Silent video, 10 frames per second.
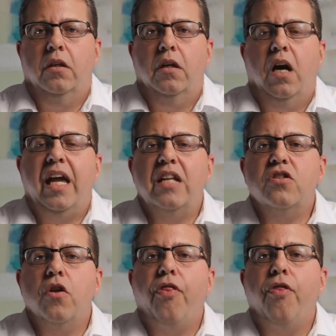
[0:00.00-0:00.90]
against
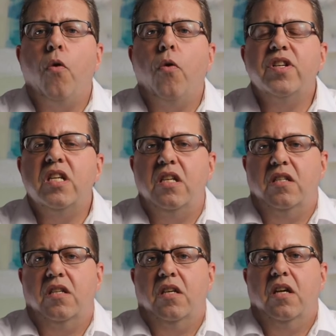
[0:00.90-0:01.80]

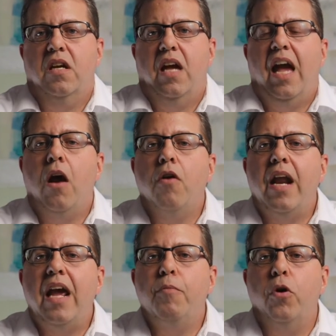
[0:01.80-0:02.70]
authorities and our
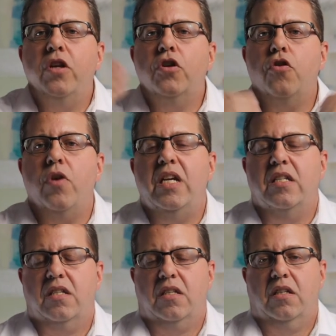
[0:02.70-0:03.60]
neighbor increase